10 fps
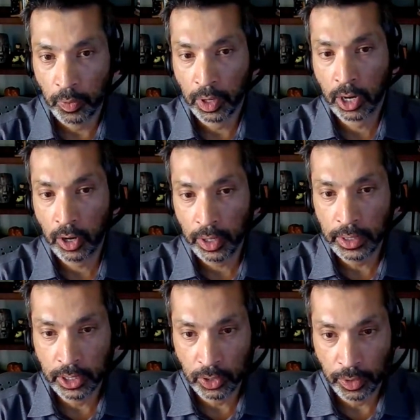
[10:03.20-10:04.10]
what we're
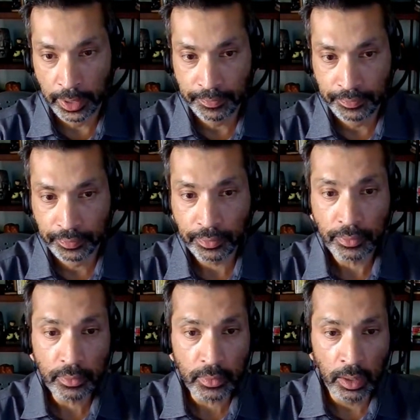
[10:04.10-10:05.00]
currently doing,
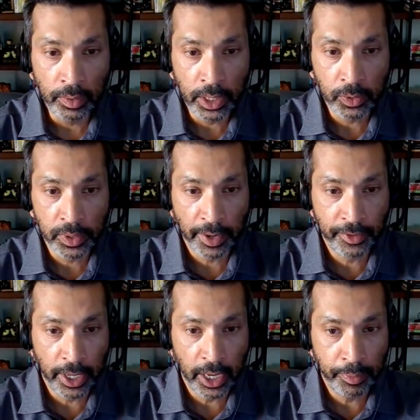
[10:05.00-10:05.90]
This was
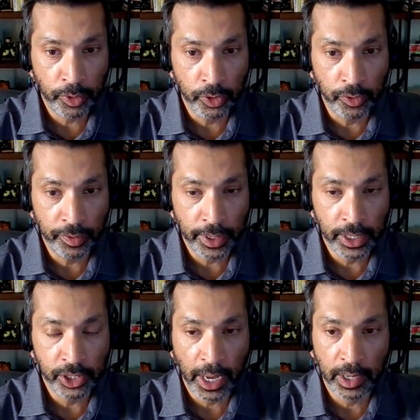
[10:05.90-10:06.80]
FDA approved
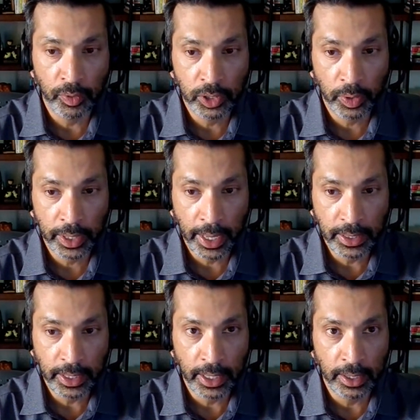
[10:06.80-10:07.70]
in January
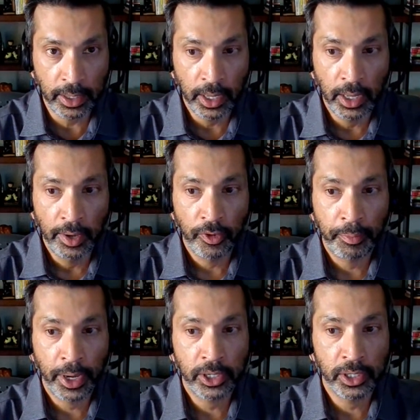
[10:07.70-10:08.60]
2018 for
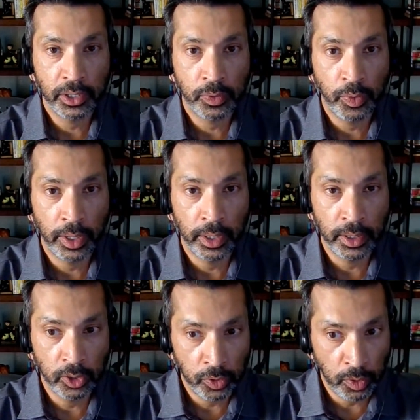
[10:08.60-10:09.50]
patients
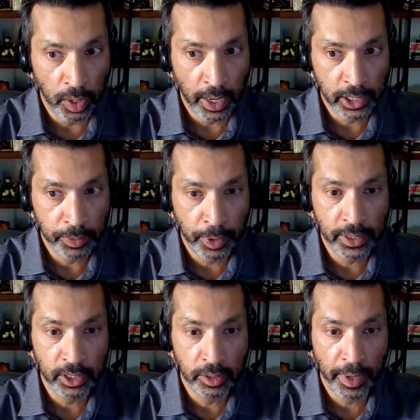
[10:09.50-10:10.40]
who are
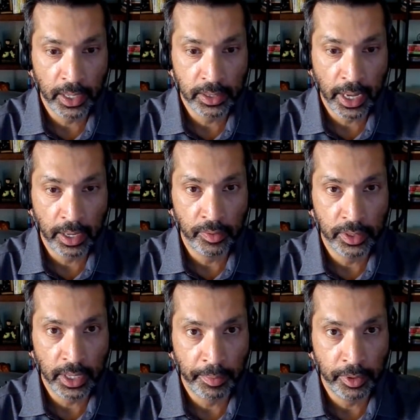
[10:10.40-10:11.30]
expressing somatostatin
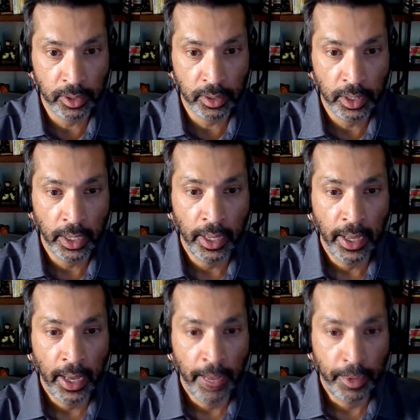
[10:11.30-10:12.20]
receptor
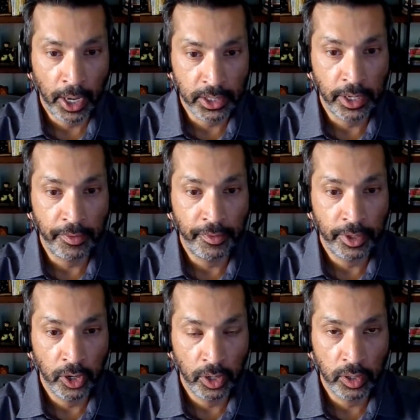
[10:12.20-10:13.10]
positive
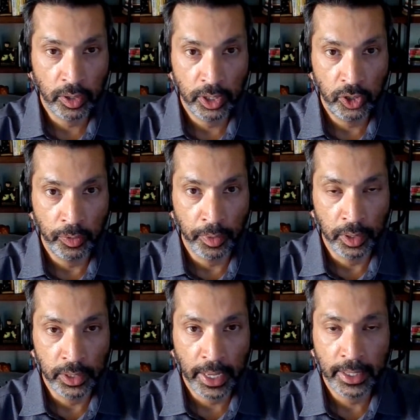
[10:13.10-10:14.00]
neuroendocrine
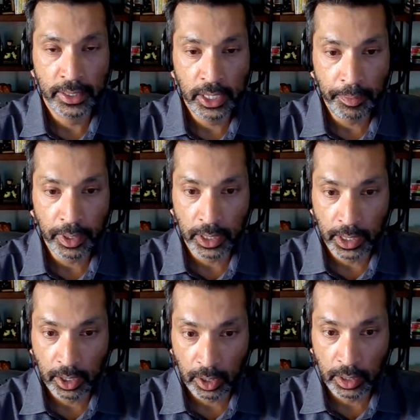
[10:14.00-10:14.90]
tumors, and it's typically
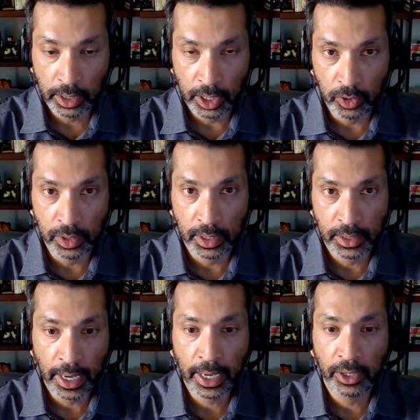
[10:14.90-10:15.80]
currently used as
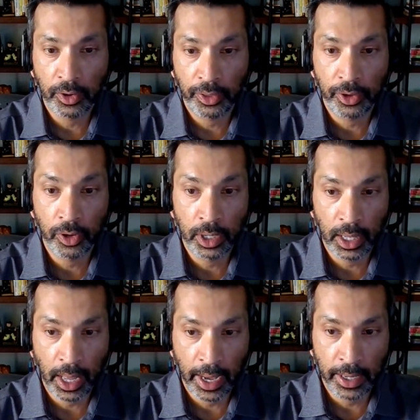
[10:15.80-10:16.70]
second or third
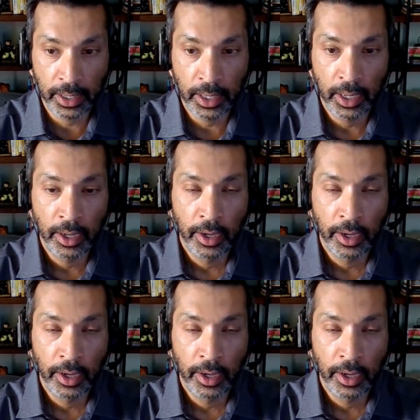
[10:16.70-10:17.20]
line